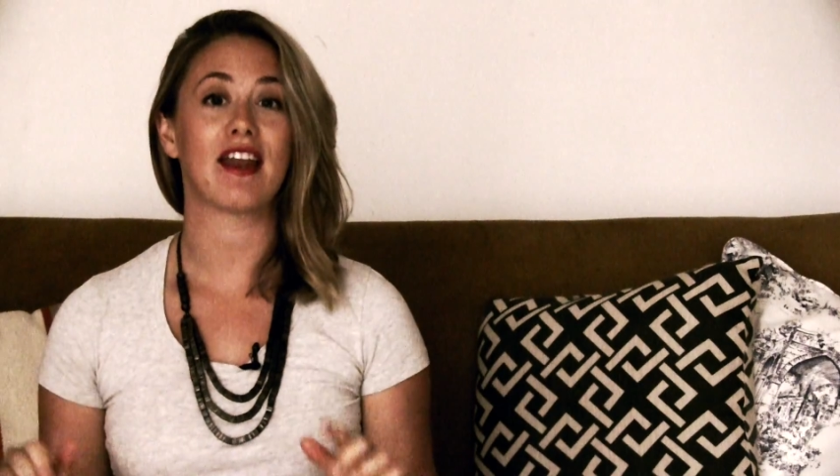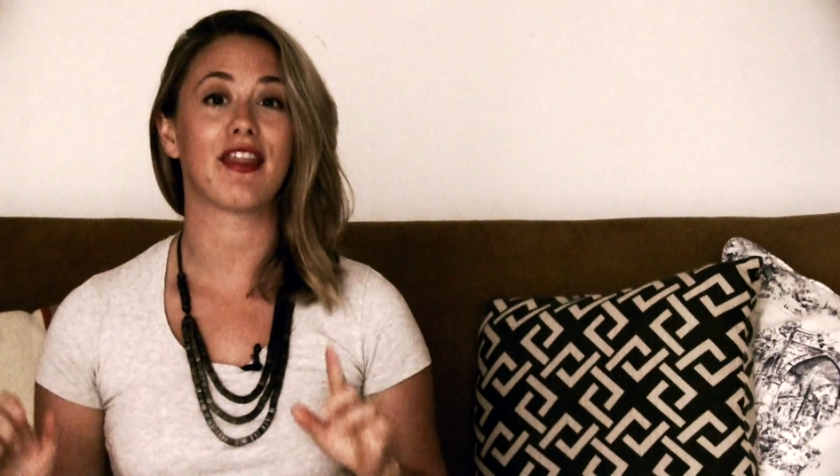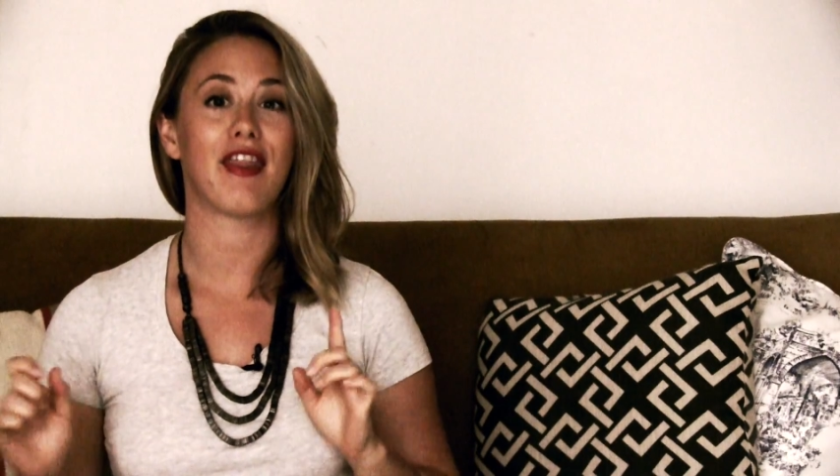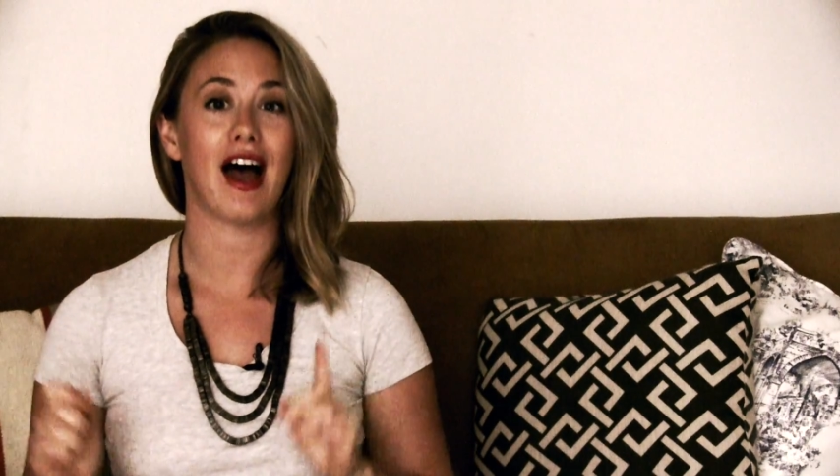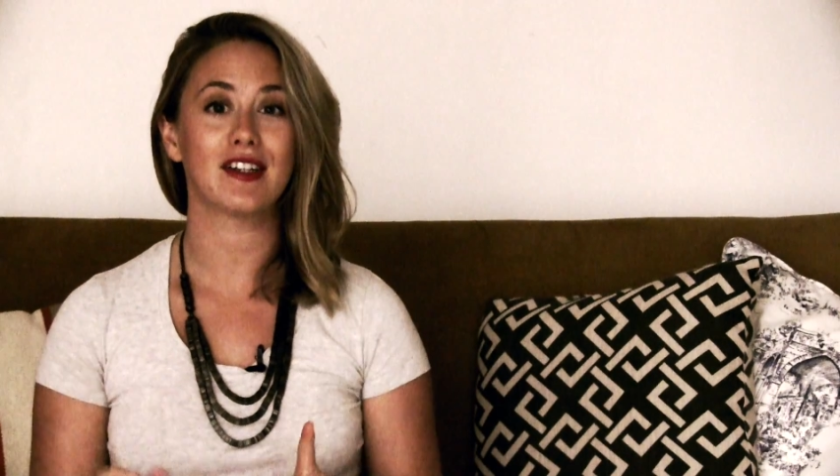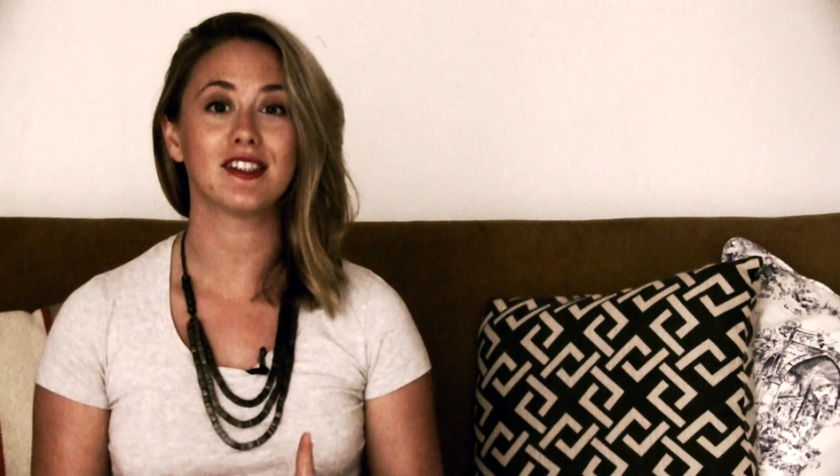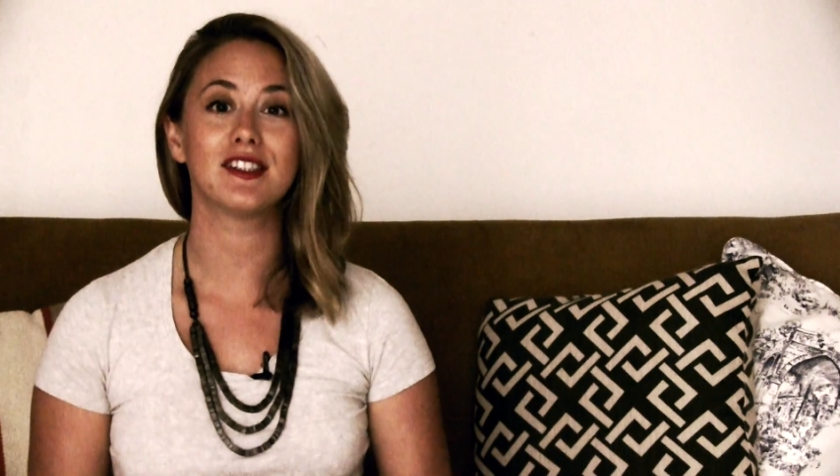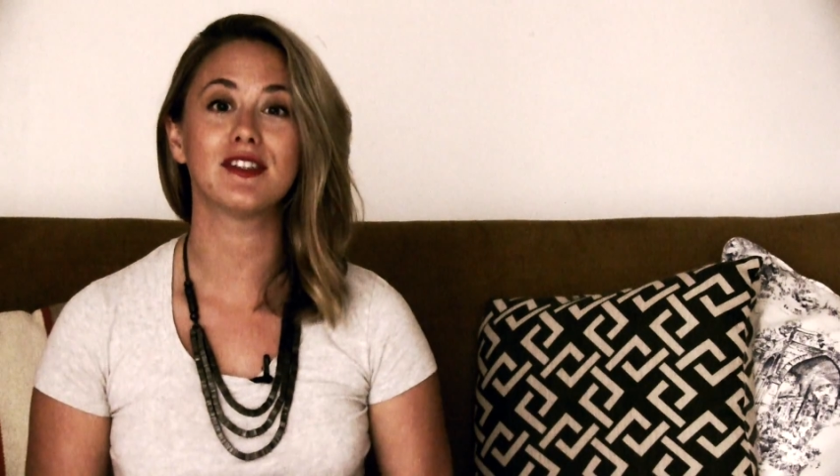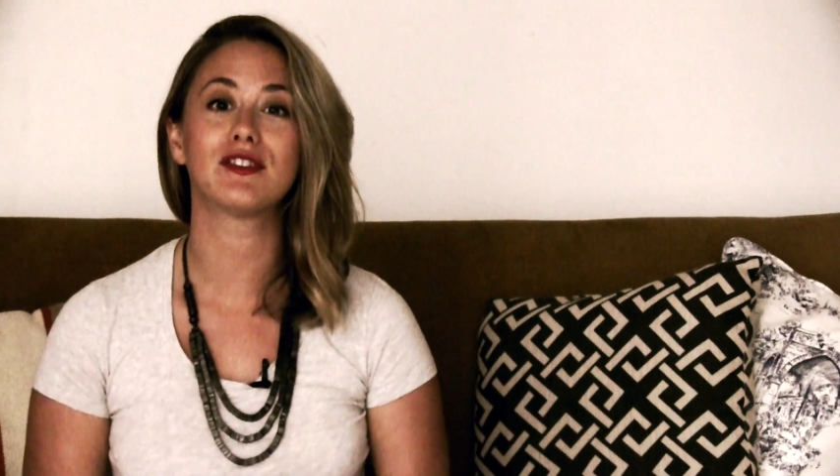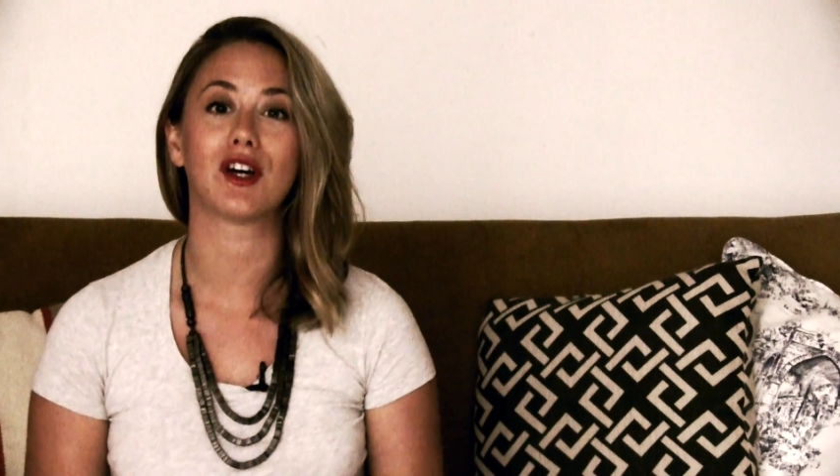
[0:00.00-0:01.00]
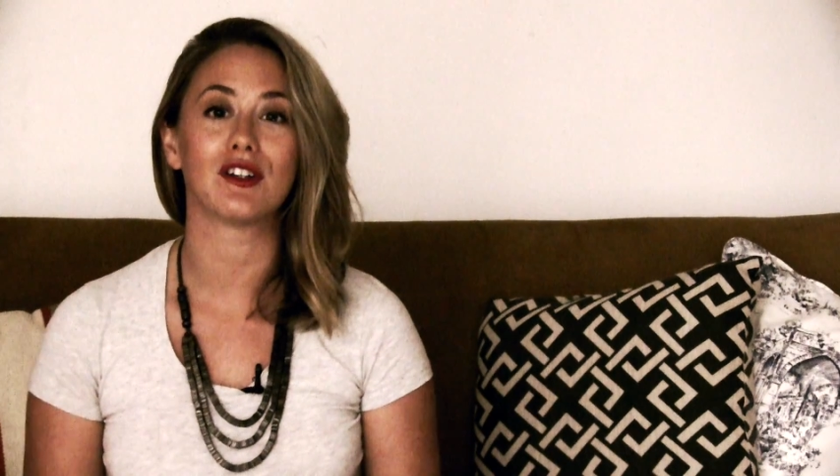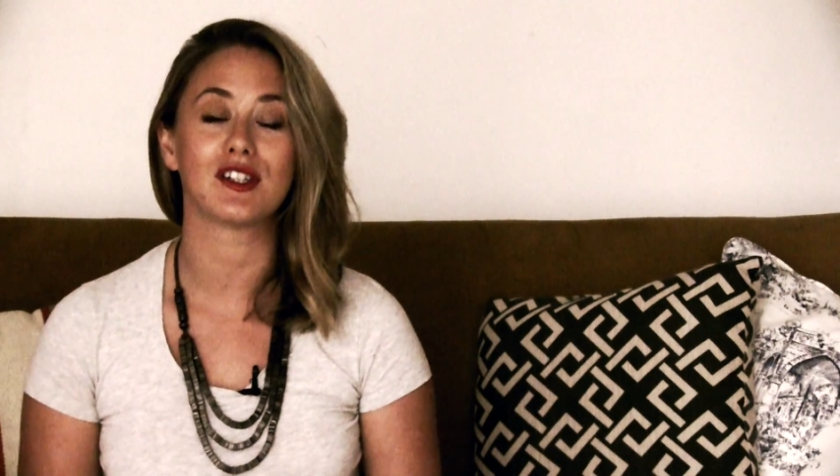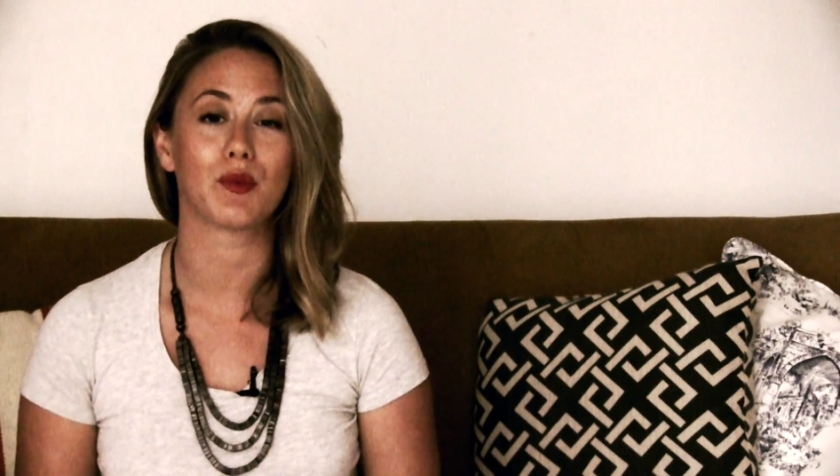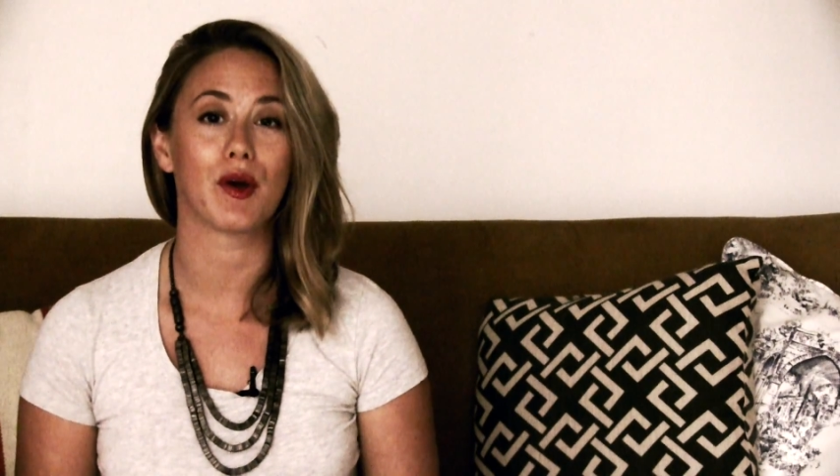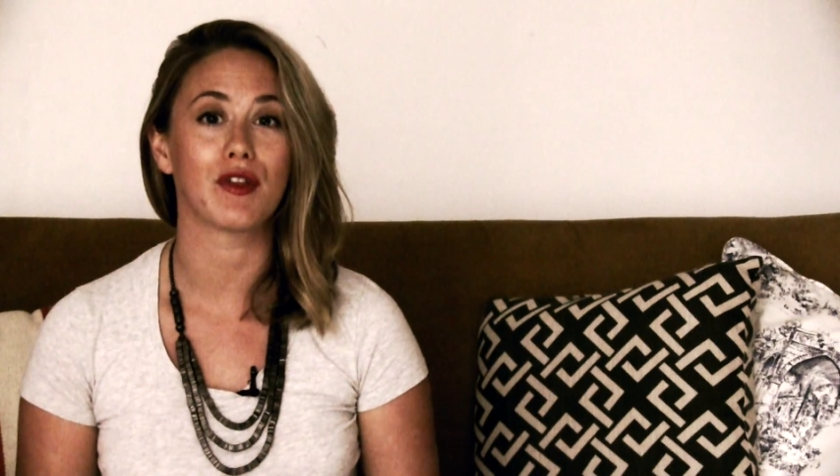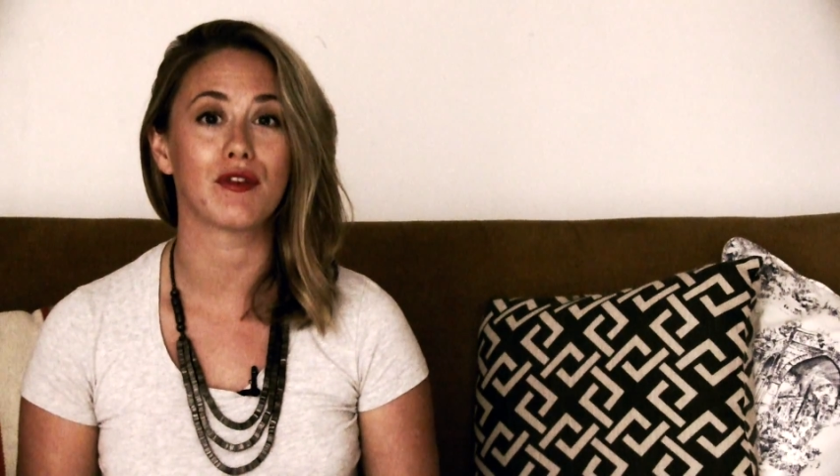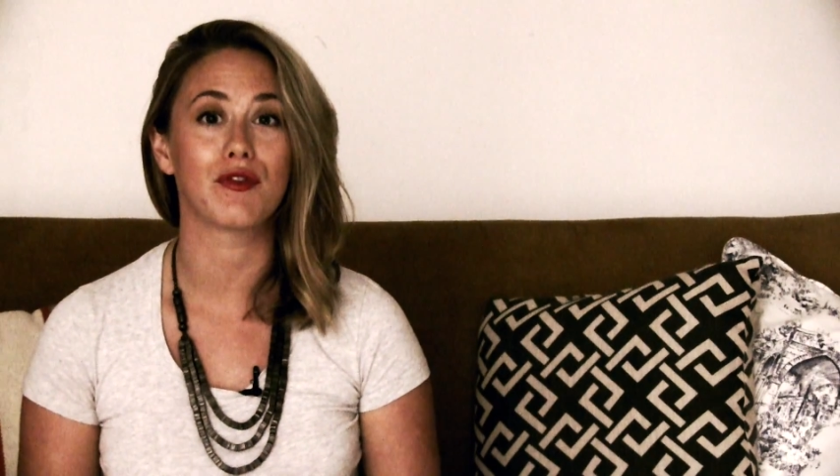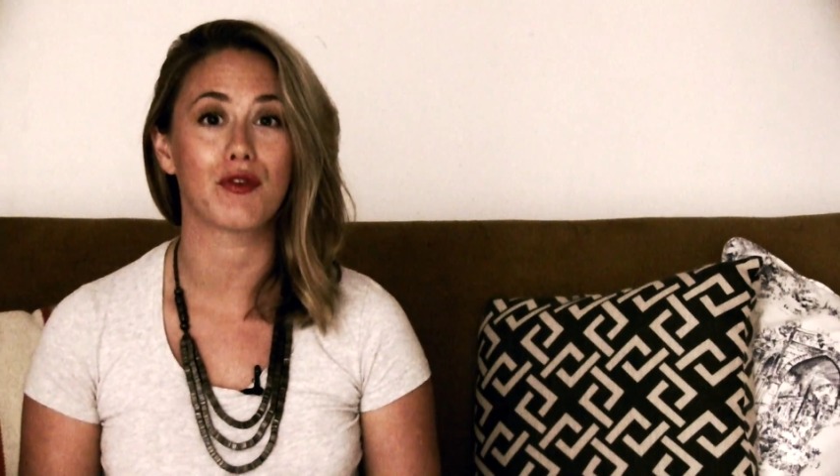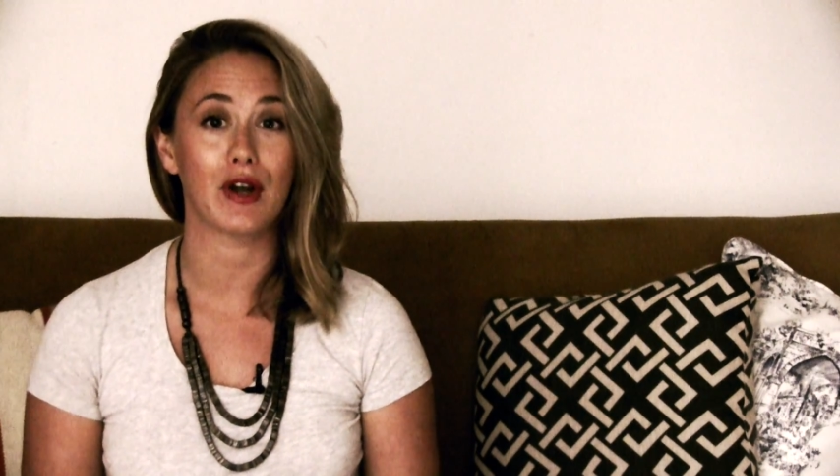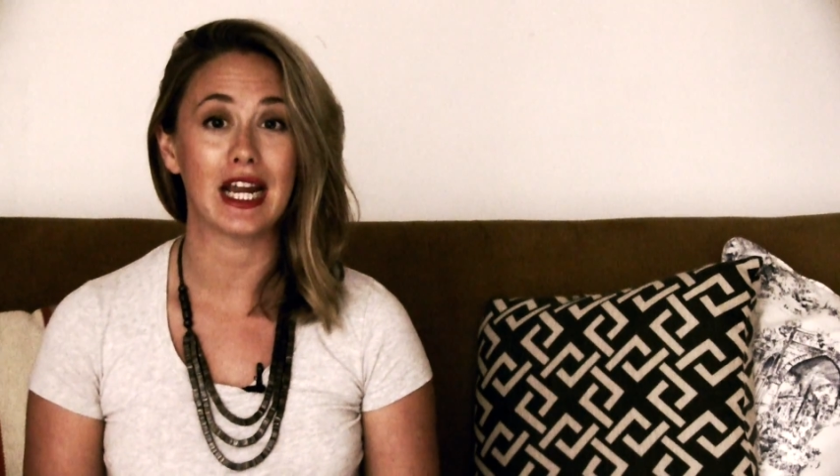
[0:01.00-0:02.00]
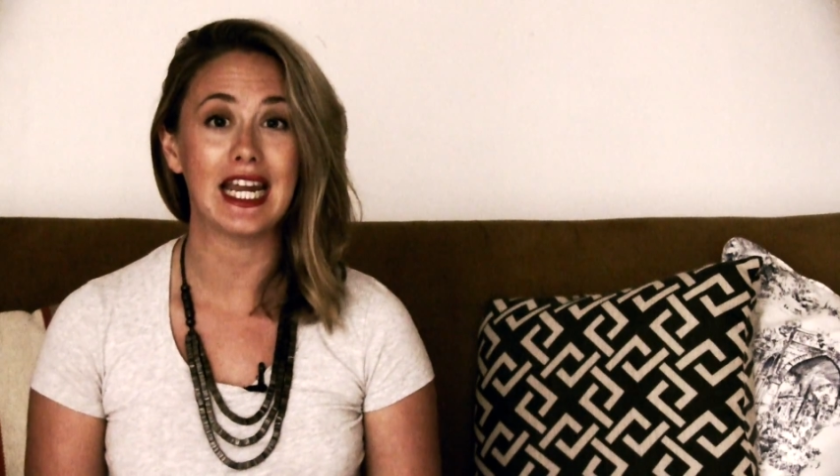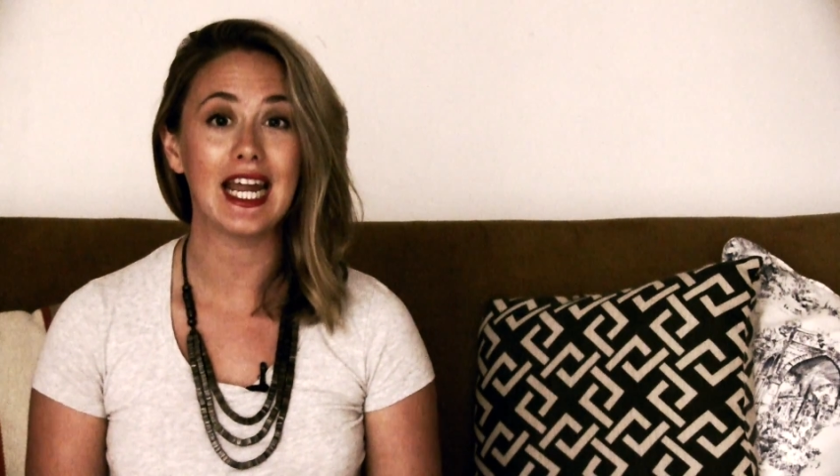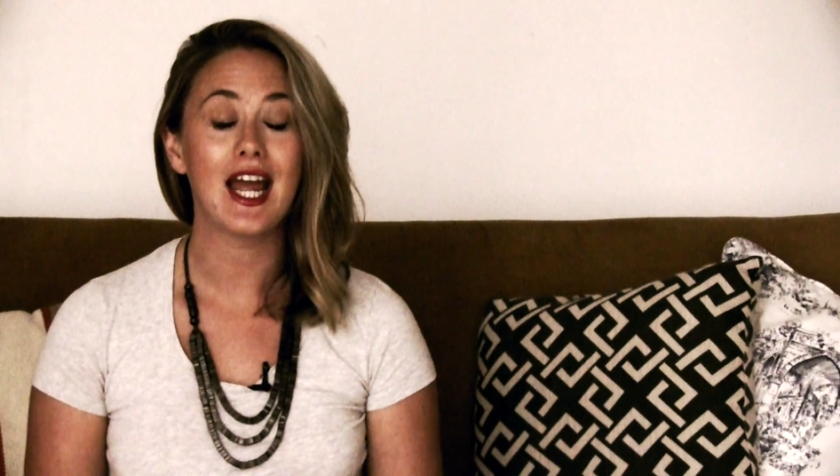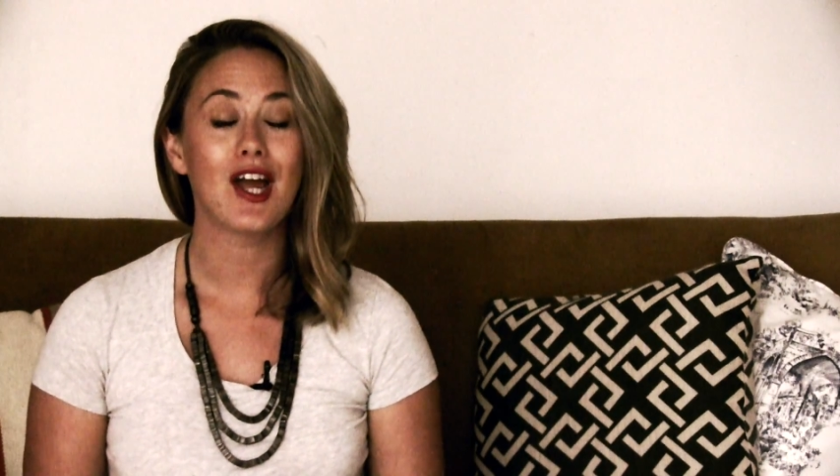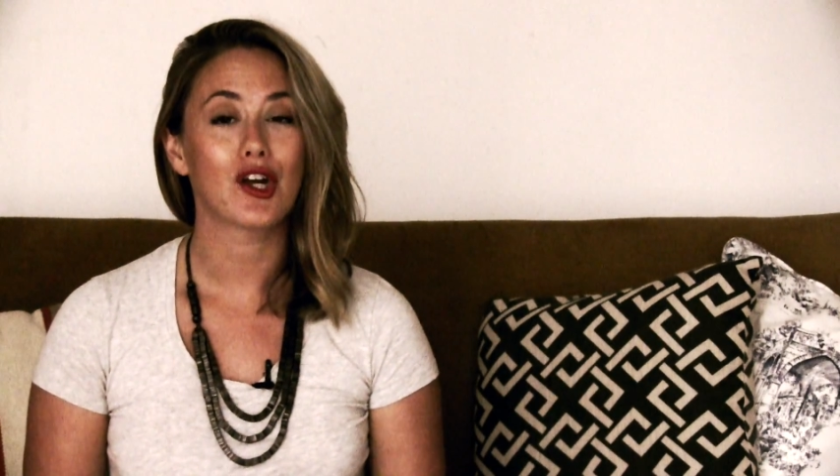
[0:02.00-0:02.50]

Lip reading: get thousands of dollars worth of free